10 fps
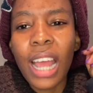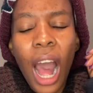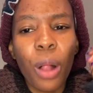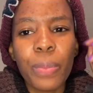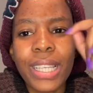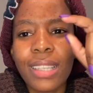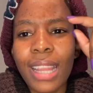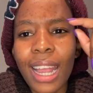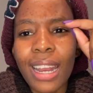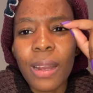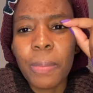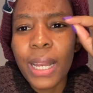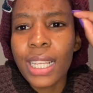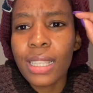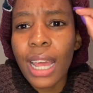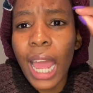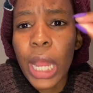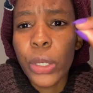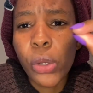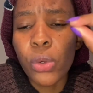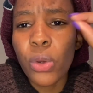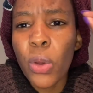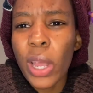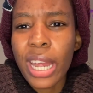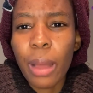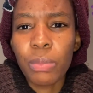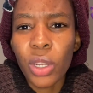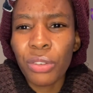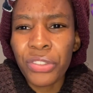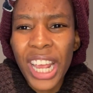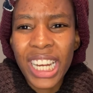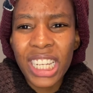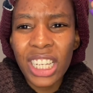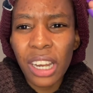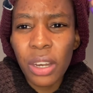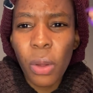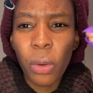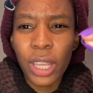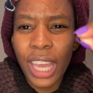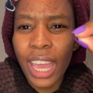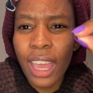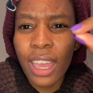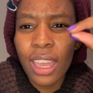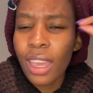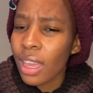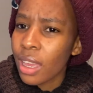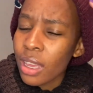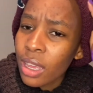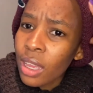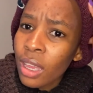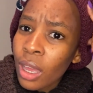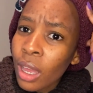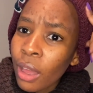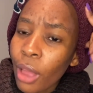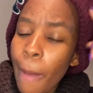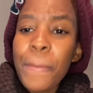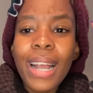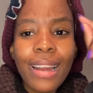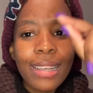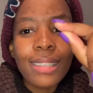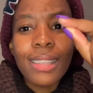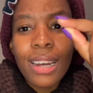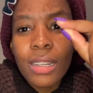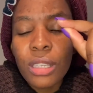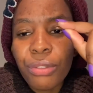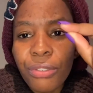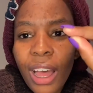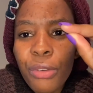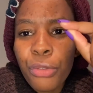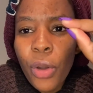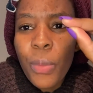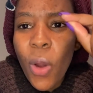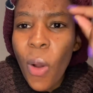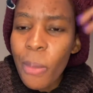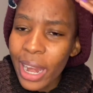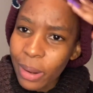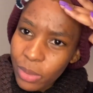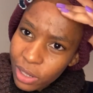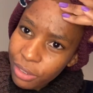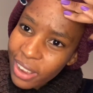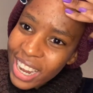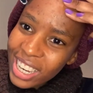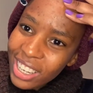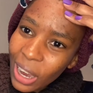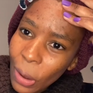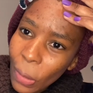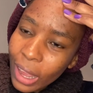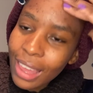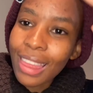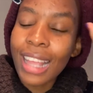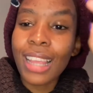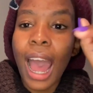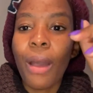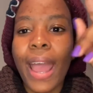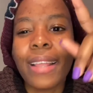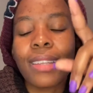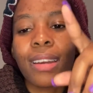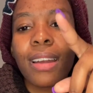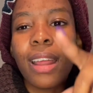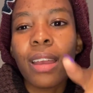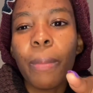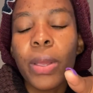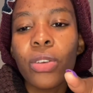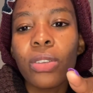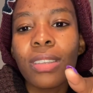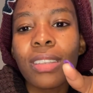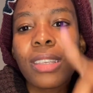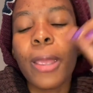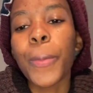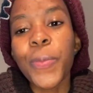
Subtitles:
I'll be stuck in a place that I don't know and I'm not financially okay. A place that is far from home and I'm not financially okay. That's how I didn't end up in UCT.